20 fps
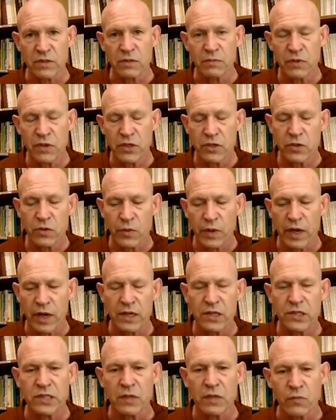And you put your
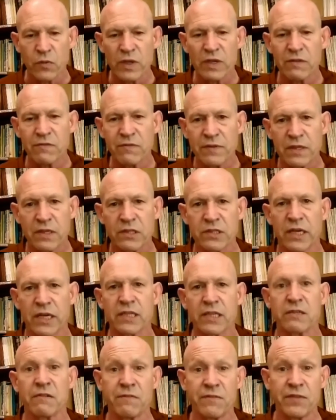awareness on what it feels
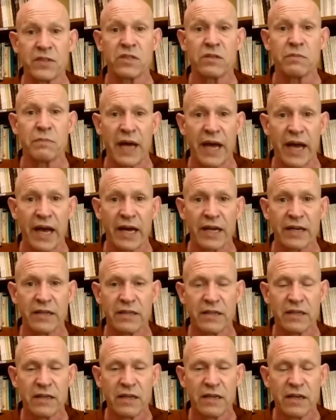like to feel bad,
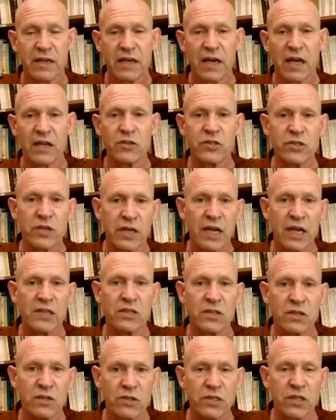and you start
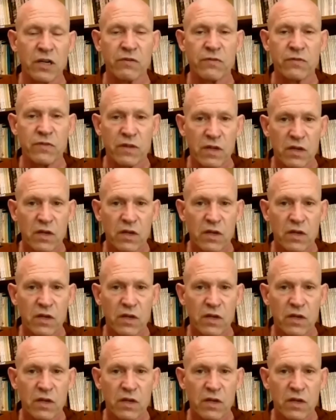asking yourself,